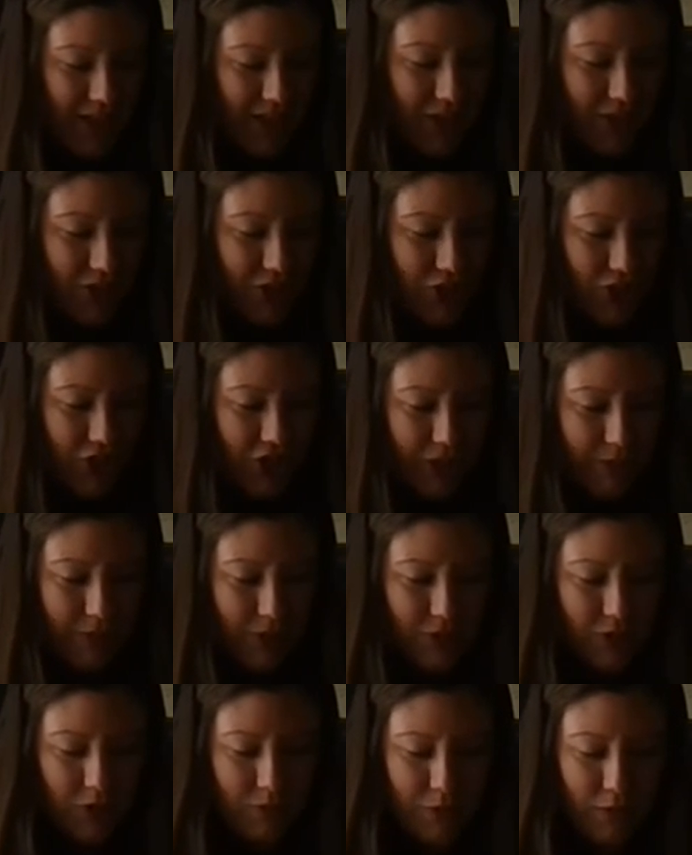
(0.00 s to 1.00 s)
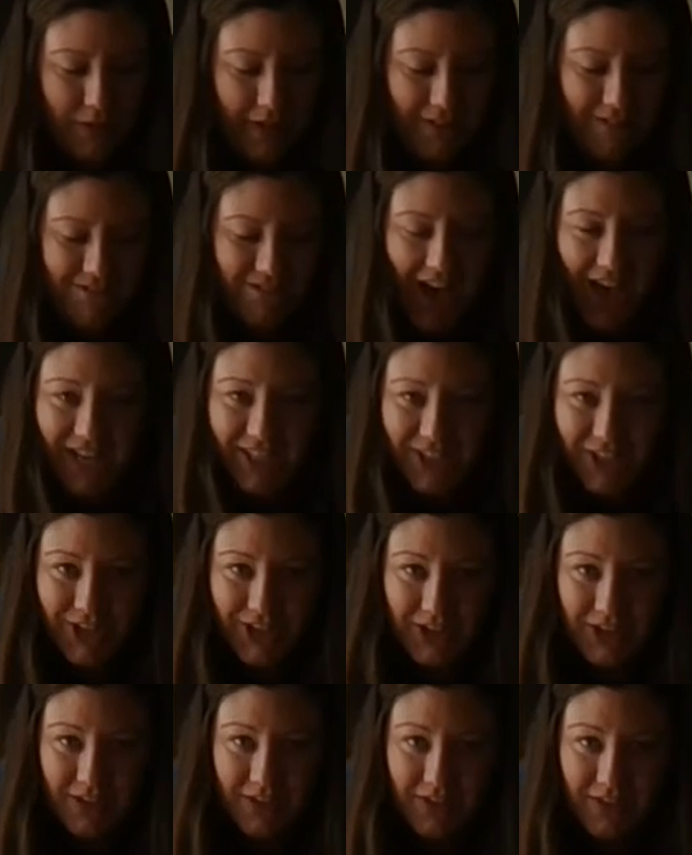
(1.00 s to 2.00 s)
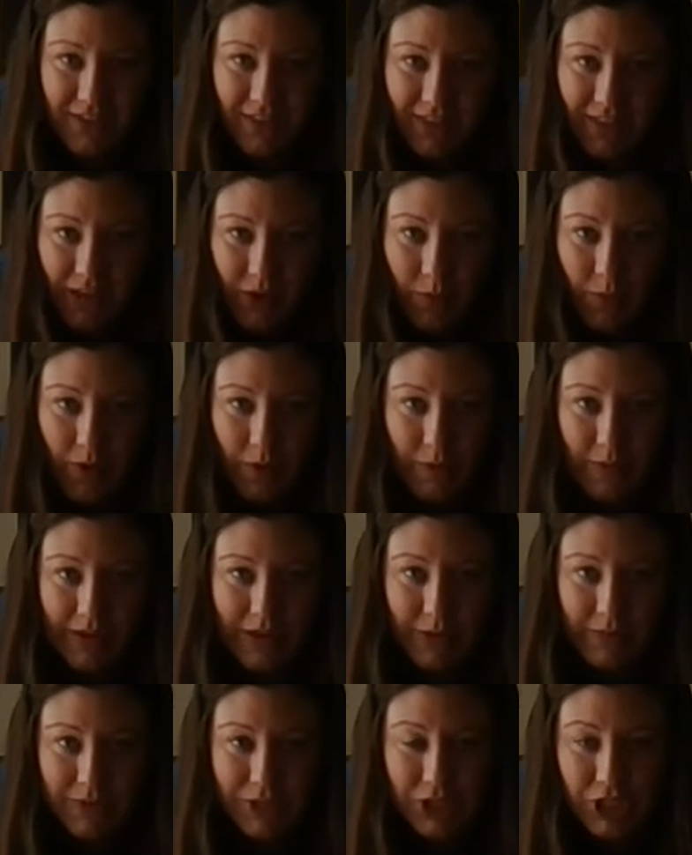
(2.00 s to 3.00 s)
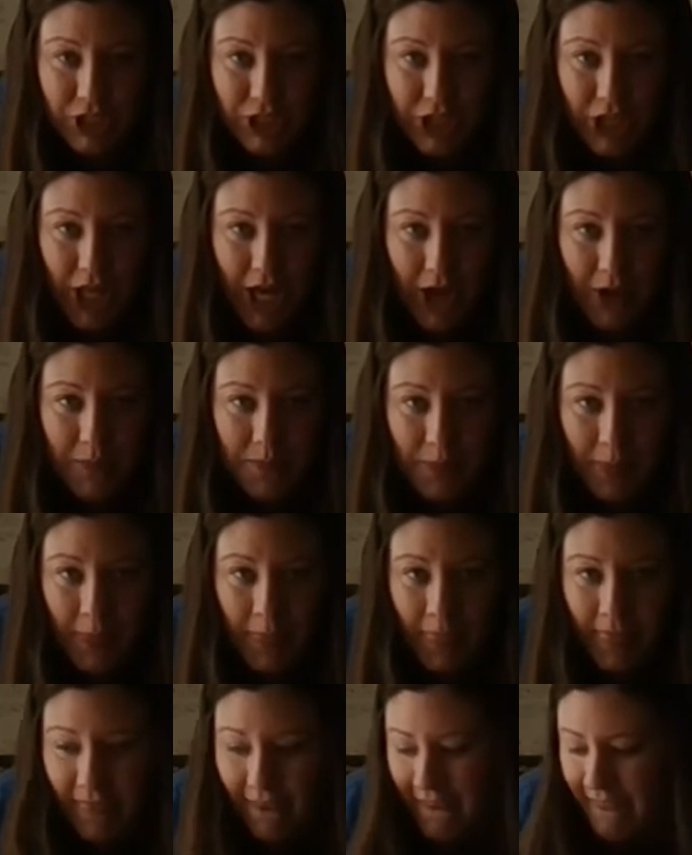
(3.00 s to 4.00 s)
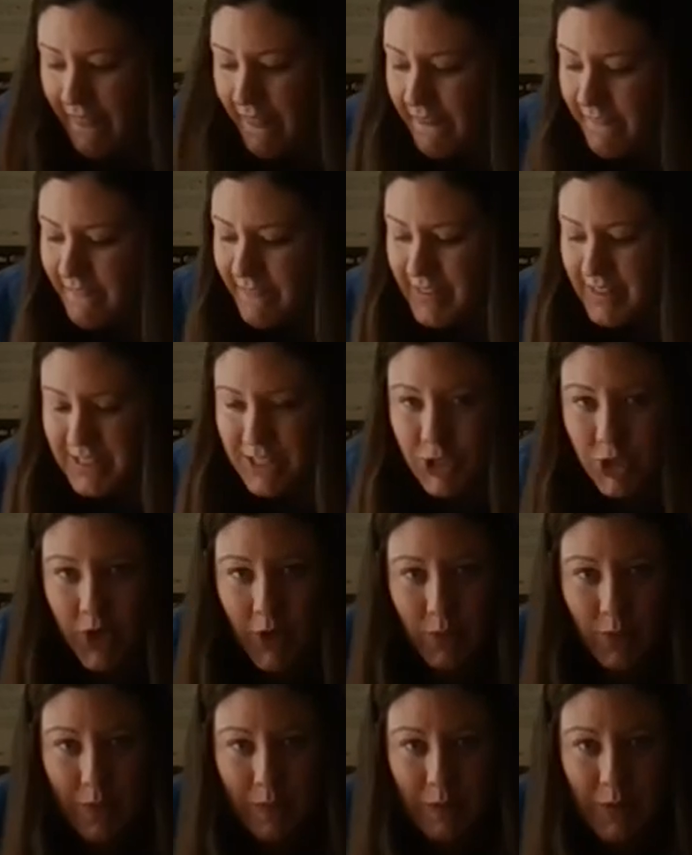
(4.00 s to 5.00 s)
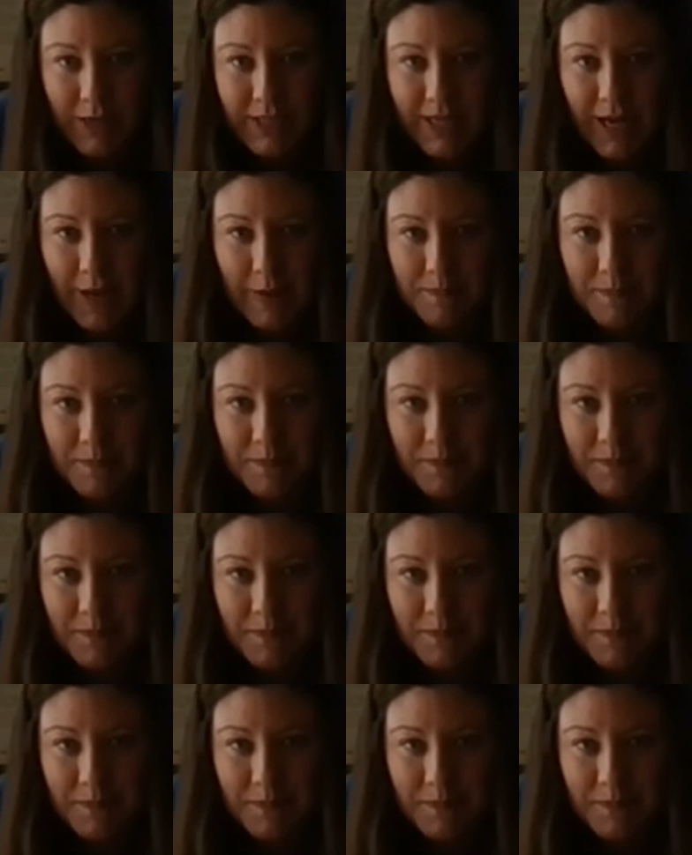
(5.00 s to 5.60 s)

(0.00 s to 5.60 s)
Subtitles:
The streamers are moving faster than they were when it was slow. Let's try one more time.